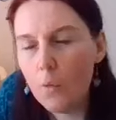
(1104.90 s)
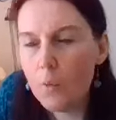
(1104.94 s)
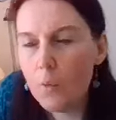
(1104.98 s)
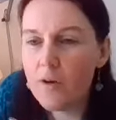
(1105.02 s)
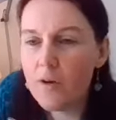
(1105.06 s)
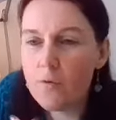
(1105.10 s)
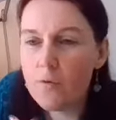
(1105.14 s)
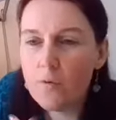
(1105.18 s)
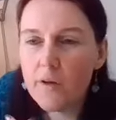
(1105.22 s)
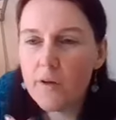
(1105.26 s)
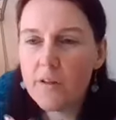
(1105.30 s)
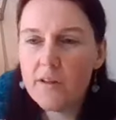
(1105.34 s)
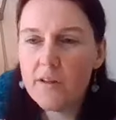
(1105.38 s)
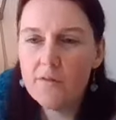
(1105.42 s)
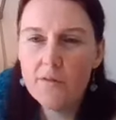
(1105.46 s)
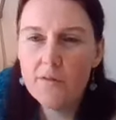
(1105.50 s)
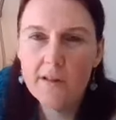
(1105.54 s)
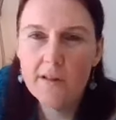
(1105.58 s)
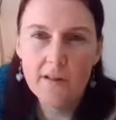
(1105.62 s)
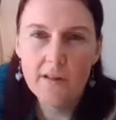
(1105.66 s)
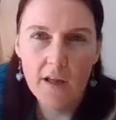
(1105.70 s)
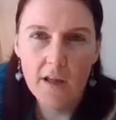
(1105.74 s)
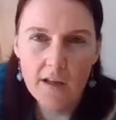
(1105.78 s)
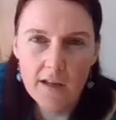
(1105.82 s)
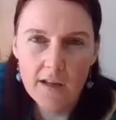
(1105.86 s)
We are really,
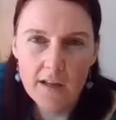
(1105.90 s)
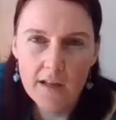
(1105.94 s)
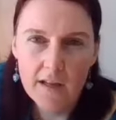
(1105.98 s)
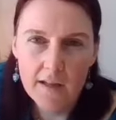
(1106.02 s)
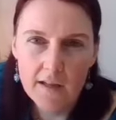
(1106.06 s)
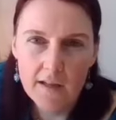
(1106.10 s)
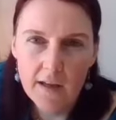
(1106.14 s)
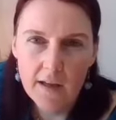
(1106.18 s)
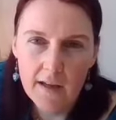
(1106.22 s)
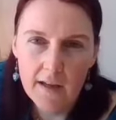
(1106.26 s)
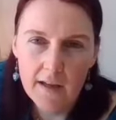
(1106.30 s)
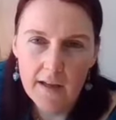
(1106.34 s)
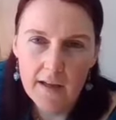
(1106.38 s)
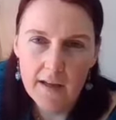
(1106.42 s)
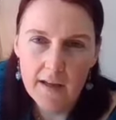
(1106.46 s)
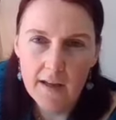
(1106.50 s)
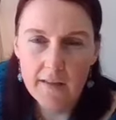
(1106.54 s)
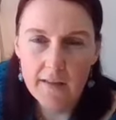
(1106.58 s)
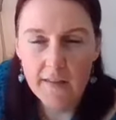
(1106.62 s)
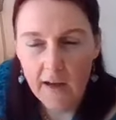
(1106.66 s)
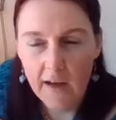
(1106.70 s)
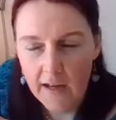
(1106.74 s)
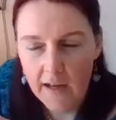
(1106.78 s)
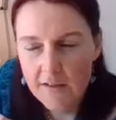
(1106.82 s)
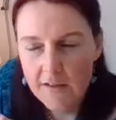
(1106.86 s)
really lucky
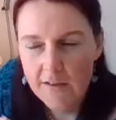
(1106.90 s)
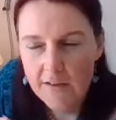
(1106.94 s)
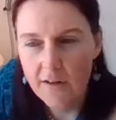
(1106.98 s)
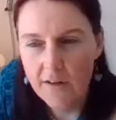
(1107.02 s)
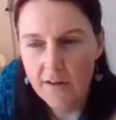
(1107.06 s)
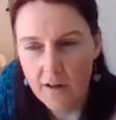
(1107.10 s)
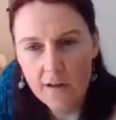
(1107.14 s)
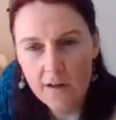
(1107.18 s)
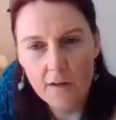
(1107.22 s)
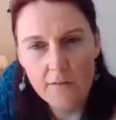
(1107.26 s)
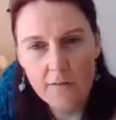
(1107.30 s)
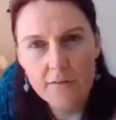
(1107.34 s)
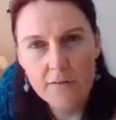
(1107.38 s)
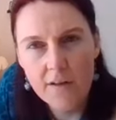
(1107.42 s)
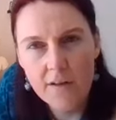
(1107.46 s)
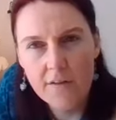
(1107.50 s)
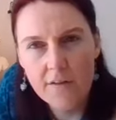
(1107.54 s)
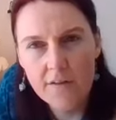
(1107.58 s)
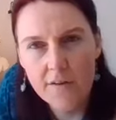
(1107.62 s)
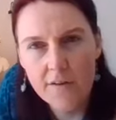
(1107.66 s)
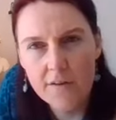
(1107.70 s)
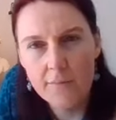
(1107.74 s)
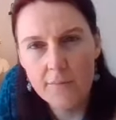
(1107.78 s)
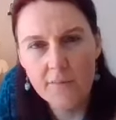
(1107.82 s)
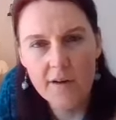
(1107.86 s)
at the Highland Archive
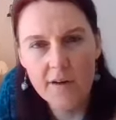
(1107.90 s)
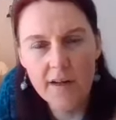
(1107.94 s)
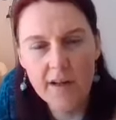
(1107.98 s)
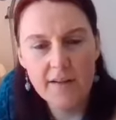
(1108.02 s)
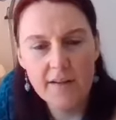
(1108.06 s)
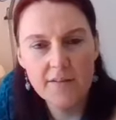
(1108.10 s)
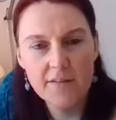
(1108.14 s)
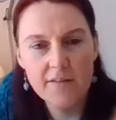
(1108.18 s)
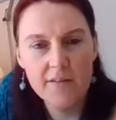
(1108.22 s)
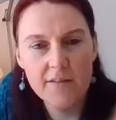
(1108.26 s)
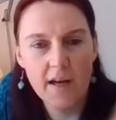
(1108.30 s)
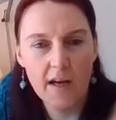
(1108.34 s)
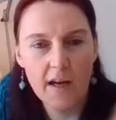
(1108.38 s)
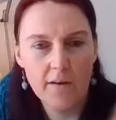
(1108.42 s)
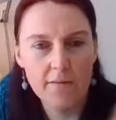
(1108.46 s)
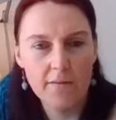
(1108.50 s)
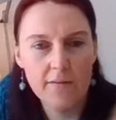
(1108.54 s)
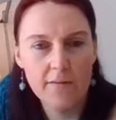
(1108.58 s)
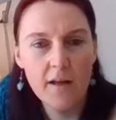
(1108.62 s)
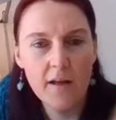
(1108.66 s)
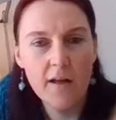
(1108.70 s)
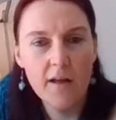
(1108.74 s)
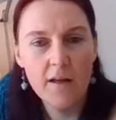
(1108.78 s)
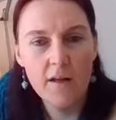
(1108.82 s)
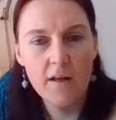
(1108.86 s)
Centre in Inverness to
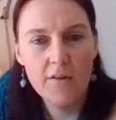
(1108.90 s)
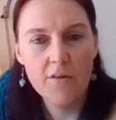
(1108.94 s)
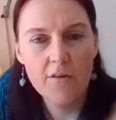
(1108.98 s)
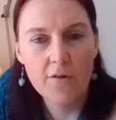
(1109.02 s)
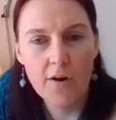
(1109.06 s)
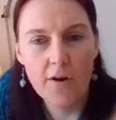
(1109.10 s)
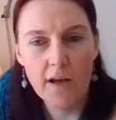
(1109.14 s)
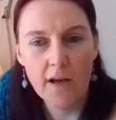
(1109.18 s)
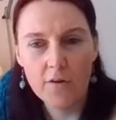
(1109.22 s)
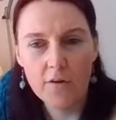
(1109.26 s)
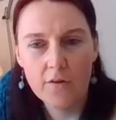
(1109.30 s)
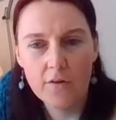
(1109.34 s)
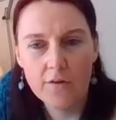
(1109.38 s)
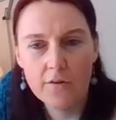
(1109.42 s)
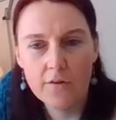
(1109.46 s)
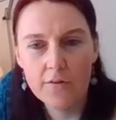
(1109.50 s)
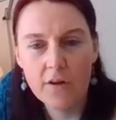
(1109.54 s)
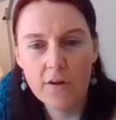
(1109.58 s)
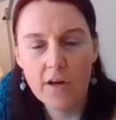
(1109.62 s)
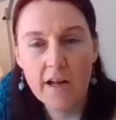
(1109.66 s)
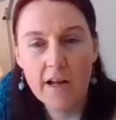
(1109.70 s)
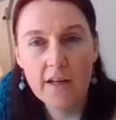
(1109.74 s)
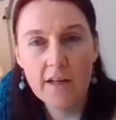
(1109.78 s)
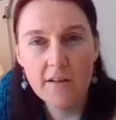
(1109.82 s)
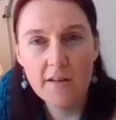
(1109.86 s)
have the records of
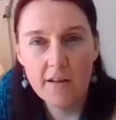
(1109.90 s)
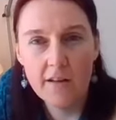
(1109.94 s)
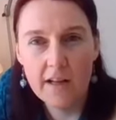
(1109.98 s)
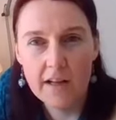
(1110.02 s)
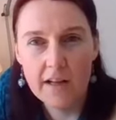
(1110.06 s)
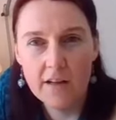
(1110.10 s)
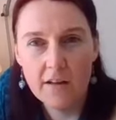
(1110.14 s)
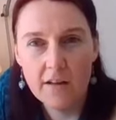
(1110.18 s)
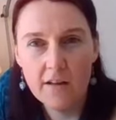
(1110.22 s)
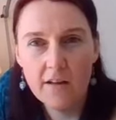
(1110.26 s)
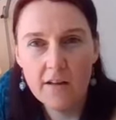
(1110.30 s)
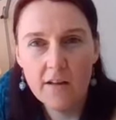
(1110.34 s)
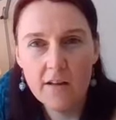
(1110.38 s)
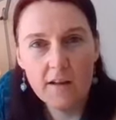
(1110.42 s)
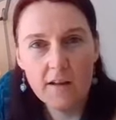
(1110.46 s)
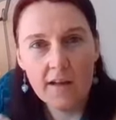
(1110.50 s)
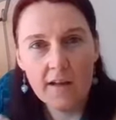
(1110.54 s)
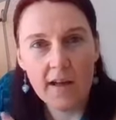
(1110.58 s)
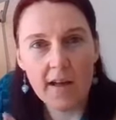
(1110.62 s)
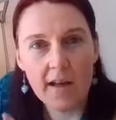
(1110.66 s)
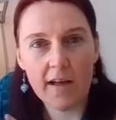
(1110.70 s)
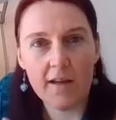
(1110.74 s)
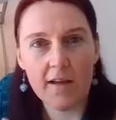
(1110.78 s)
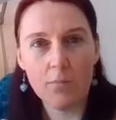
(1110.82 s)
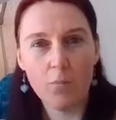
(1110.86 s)
Craig Dunane,
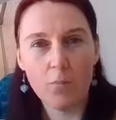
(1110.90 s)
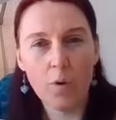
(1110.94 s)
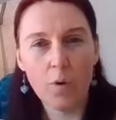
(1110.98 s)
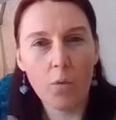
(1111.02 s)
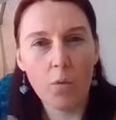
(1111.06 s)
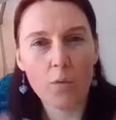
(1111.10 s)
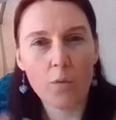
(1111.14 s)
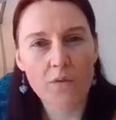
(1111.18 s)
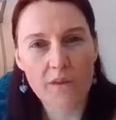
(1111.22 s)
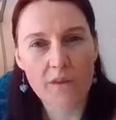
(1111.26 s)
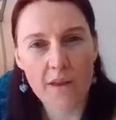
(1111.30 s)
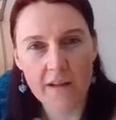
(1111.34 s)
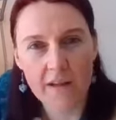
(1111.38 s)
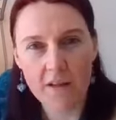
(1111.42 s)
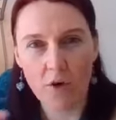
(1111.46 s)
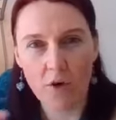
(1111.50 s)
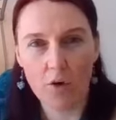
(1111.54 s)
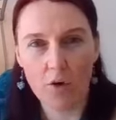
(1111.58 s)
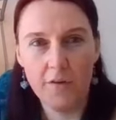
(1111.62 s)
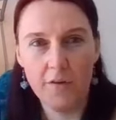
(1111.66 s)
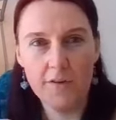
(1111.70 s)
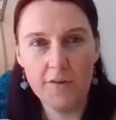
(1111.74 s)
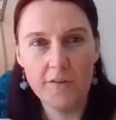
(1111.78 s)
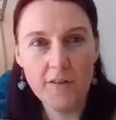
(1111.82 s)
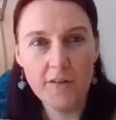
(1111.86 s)
what was then
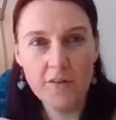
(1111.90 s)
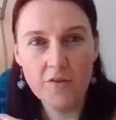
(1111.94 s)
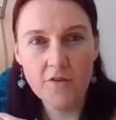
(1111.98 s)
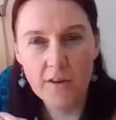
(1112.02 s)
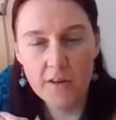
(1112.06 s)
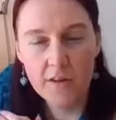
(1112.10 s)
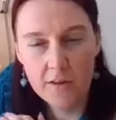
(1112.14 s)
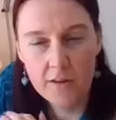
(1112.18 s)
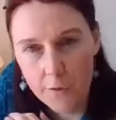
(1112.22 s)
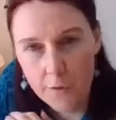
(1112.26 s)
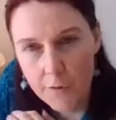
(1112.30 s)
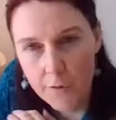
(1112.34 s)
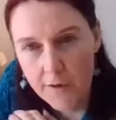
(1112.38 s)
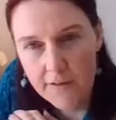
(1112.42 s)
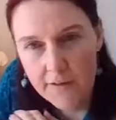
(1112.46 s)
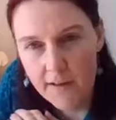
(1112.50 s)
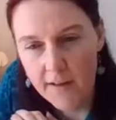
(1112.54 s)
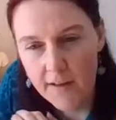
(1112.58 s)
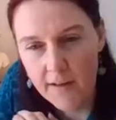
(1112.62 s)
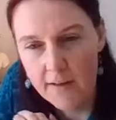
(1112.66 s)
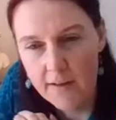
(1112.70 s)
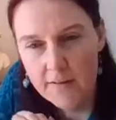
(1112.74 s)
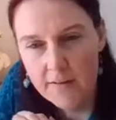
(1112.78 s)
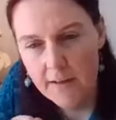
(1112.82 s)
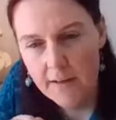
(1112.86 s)
called the District
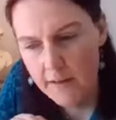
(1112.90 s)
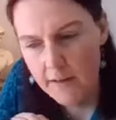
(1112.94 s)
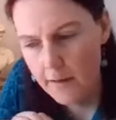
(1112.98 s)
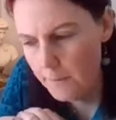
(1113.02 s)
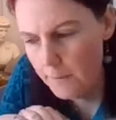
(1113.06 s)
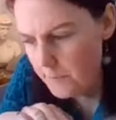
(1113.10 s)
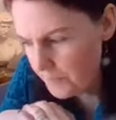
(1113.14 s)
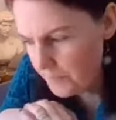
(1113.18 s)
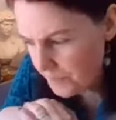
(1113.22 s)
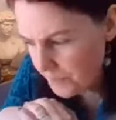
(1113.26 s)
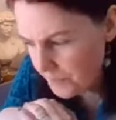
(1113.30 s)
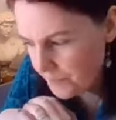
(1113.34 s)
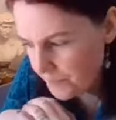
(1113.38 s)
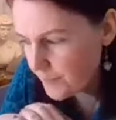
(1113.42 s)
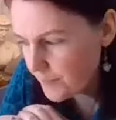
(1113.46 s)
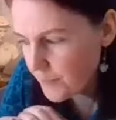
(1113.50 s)
Lunatic Asylum.